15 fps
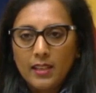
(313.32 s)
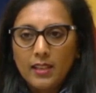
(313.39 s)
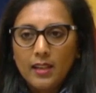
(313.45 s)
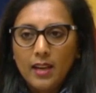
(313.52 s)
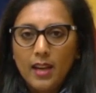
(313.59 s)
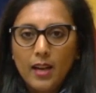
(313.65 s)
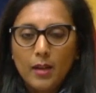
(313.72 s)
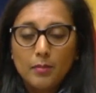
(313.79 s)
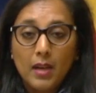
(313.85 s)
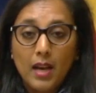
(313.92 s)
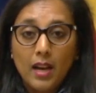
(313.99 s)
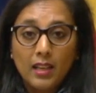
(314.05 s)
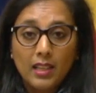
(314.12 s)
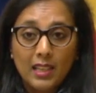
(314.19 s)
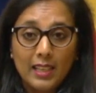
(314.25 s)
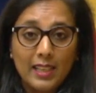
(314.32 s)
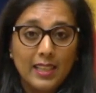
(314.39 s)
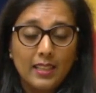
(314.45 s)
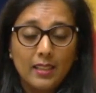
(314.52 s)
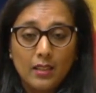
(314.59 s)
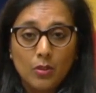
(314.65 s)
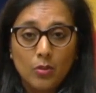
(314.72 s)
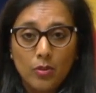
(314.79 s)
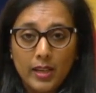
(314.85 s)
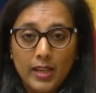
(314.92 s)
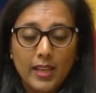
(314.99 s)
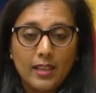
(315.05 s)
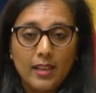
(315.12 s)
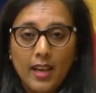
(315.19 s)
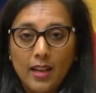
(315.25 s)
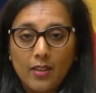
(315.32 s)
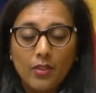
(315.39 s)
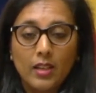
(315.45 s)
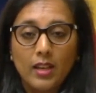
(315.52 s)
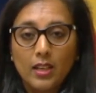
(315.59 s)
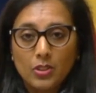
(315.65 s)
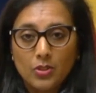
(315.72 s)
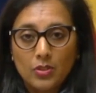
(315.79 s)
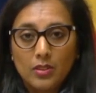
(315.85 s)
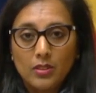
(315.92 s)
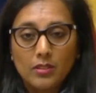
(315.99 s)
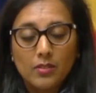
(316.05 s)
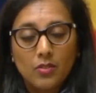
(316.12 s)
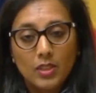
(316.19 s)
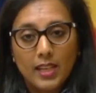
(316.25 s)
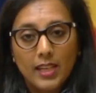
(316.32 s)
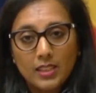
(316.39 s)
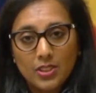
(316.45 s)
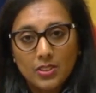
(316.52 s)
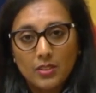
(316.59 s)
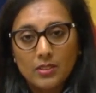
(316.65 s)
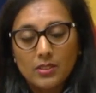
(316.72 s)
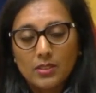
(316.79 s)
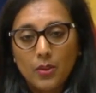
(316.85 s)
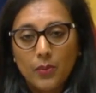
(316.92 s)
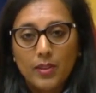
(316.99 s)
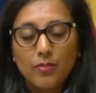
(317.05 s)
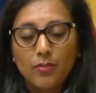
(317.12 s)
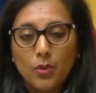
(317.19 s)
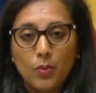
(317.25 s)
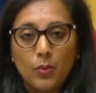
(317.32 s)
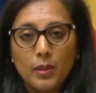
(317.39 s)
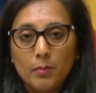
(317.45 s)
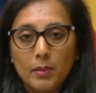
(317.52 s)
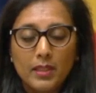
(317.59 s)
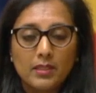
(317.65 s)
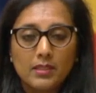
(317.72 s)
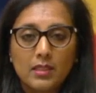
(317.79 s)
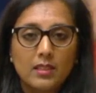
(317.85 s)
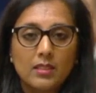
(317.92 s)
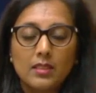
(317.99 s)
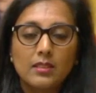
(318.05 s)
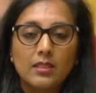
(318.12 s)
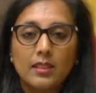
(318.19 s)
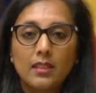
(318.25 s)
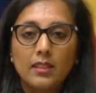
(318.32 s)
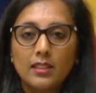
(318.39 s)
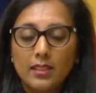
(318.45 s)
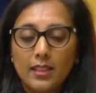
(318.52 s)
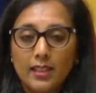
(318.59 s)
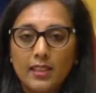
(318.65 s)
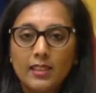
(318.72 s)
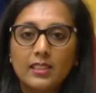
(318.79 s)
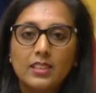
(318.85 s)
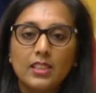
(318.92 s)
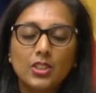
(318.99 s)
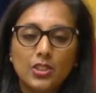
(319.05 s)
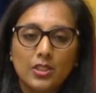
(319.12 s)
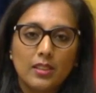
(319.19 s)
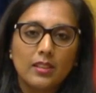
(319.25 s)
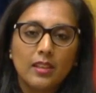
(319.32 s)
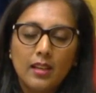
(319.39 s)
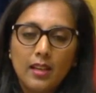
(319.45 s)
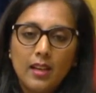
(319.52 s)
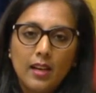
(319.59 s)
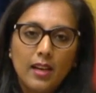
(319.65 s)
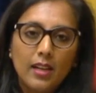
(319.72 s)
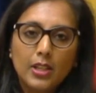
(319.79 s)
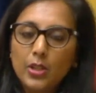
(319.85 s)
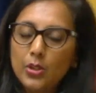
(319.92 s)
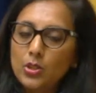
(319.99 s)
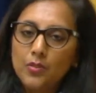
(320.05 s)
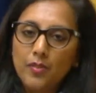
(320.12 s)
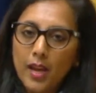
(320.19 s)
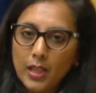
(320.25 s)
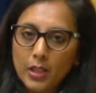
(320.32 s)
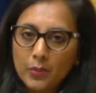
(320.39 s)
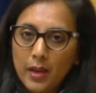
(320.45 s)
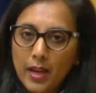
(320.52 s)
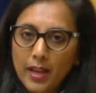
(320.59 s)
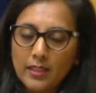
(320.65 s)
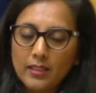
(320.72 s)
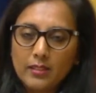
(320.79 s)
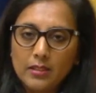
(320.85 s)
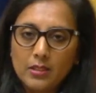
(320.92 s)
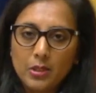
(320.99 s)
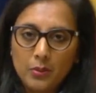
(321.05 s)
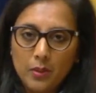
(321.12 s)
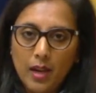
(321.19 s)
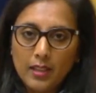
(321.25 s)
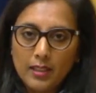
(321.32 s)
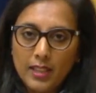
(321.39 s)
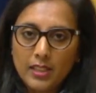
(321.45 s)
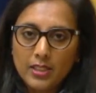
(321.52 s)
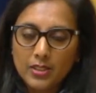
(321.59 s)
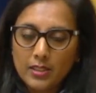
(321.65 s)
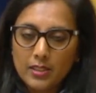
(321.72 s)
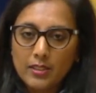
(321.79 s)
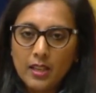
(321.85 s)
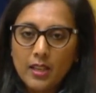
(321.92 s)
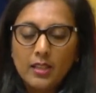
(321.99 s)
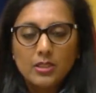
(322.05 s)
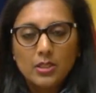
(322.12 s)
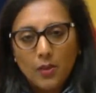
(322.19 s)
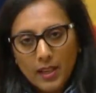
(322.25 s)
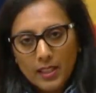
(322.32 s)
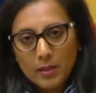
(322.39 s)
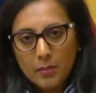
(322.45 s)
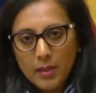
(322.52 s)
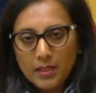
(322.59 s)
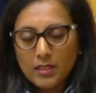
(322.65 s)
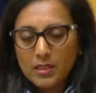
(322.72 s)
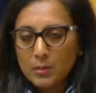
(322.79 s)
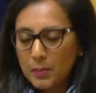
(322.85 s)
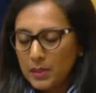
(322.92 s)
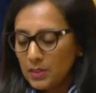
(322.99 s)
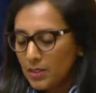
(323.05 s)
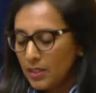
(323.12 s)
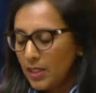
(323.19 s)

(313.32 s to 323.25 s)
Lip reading: our clean, green agricultural credentials going forward, because this is, in addition, a huge value add to our nation. So I commend this bill to the